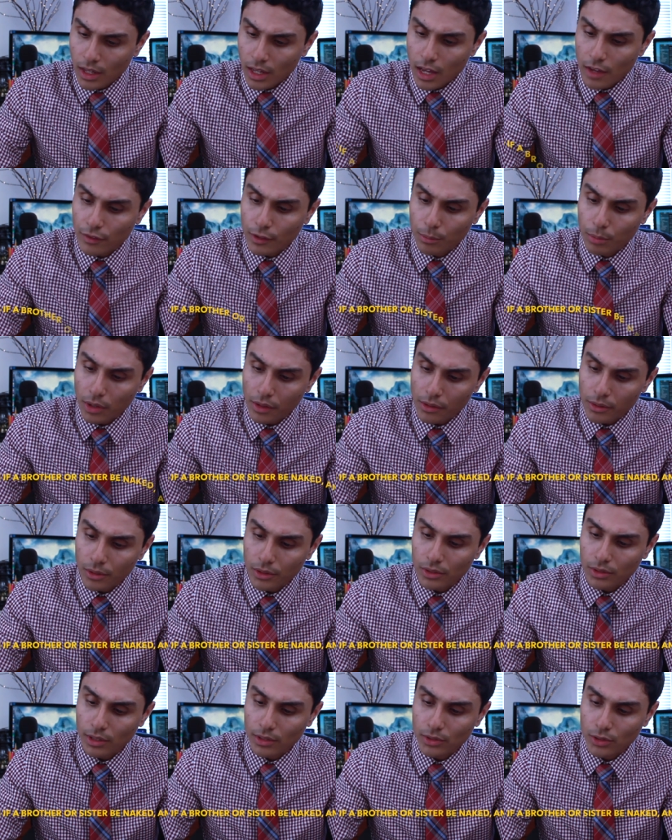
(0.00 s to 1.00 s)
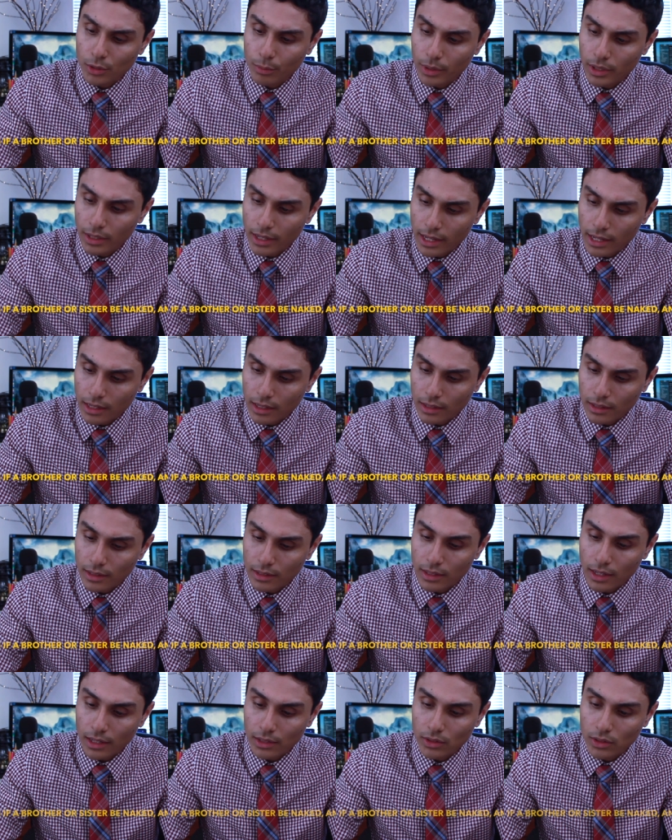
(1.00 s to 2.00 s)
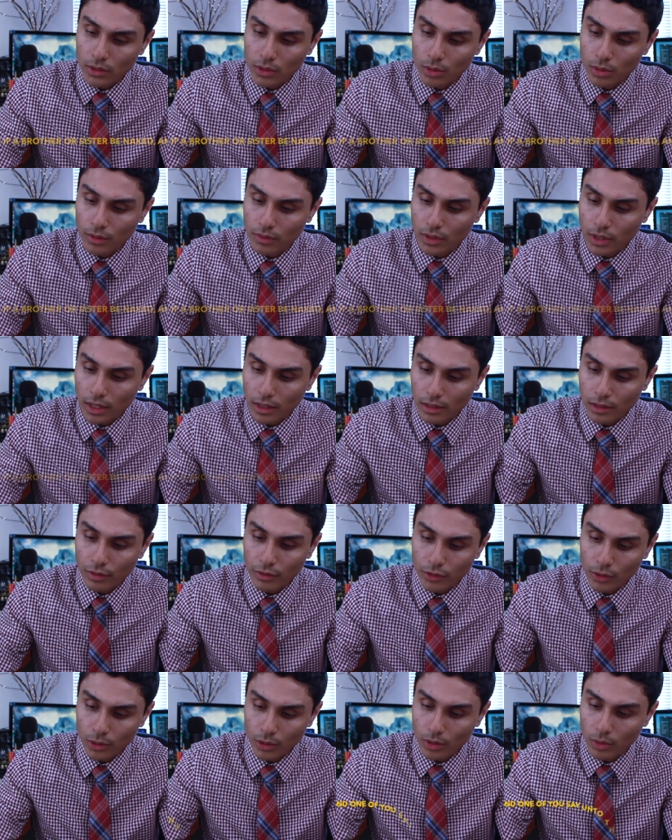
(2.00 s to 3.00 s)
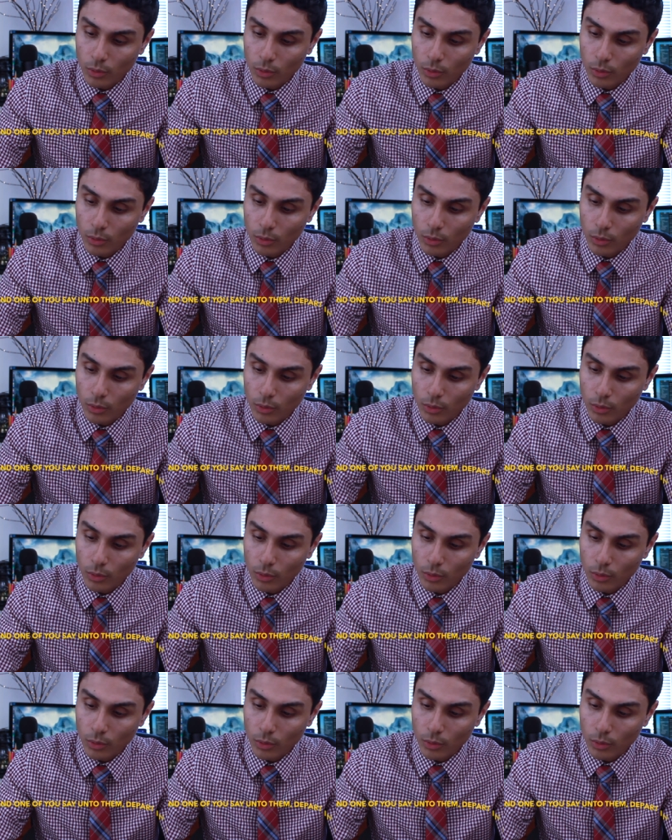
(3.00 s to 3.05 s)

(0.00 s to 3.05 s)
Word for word: If a brother or sister be naked and destitute of daily food,